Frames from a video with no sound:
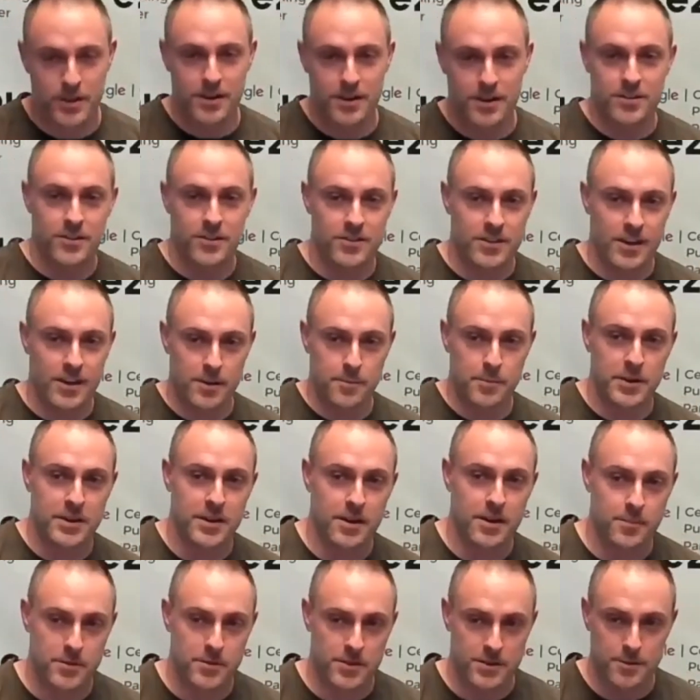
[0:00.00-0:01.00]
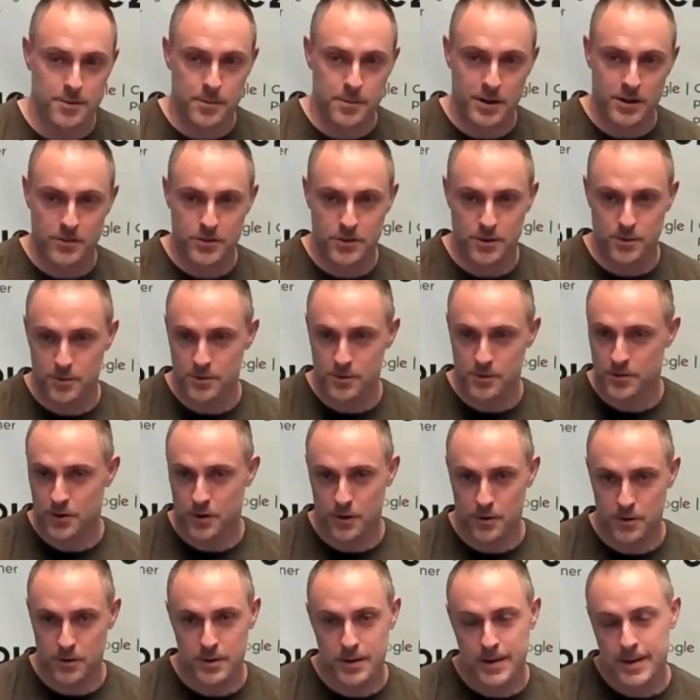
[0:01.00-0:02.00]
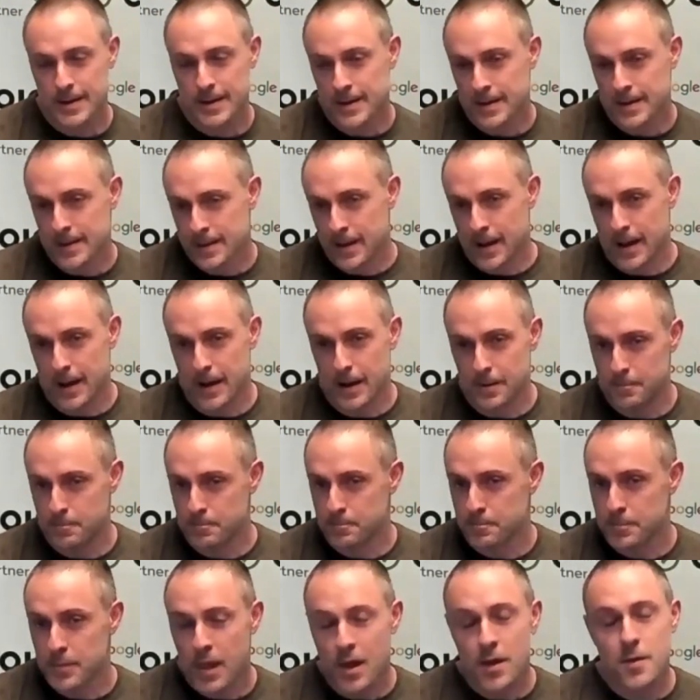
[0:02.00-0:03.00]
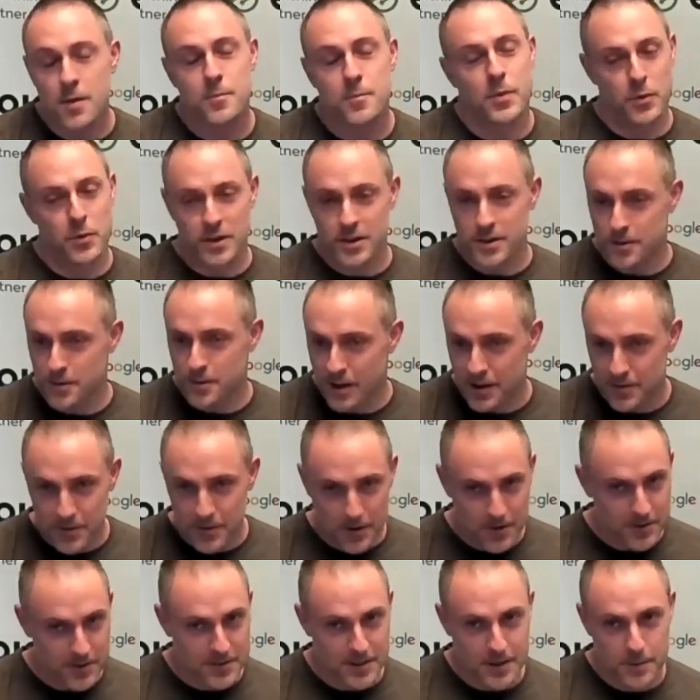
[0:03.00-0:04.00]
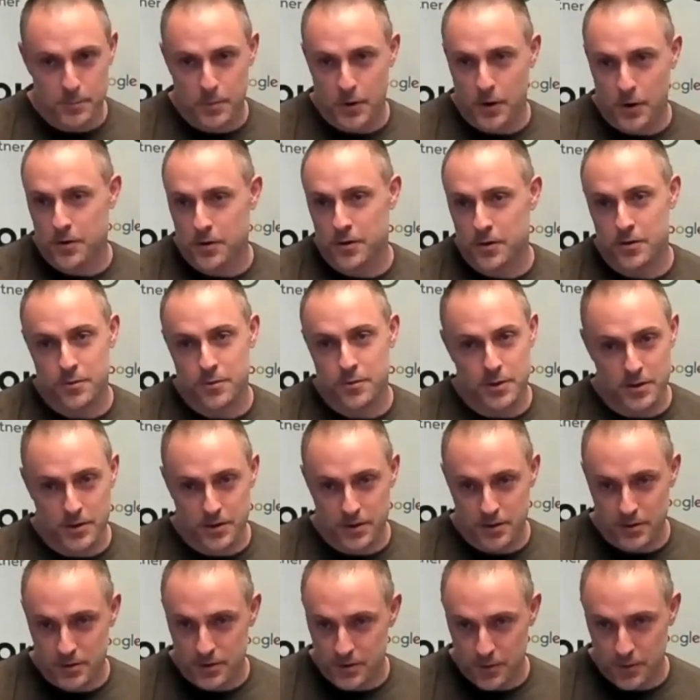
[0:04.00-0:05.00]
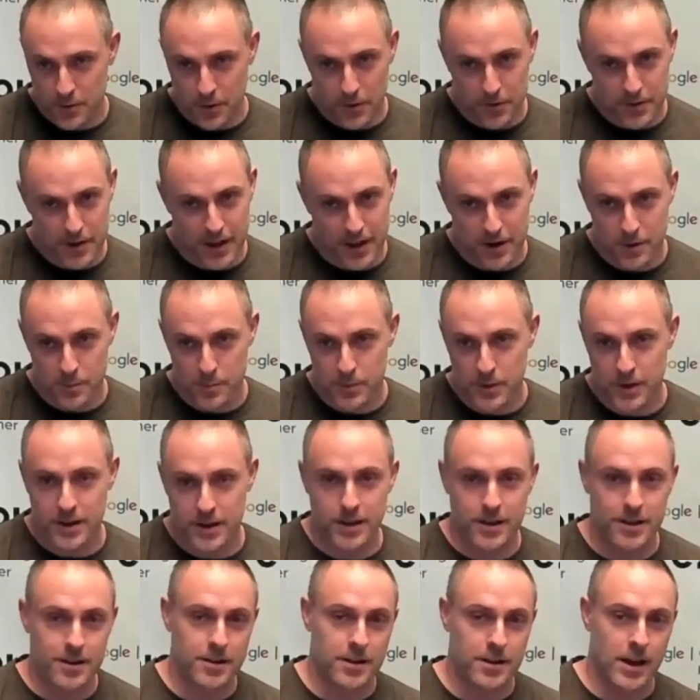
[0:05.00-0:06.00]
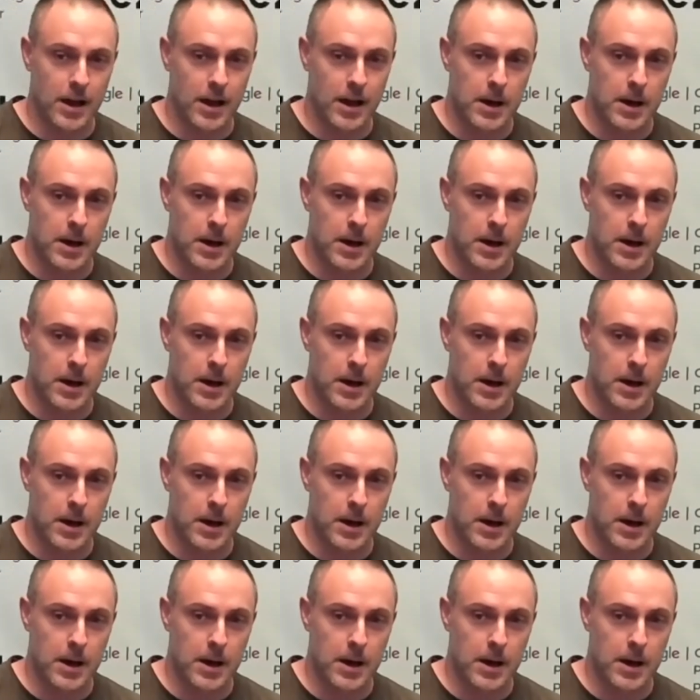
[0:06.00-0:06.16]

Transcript: It just kind of becomes a diminishing return. But we do have all the same partners. We do all the header bidding.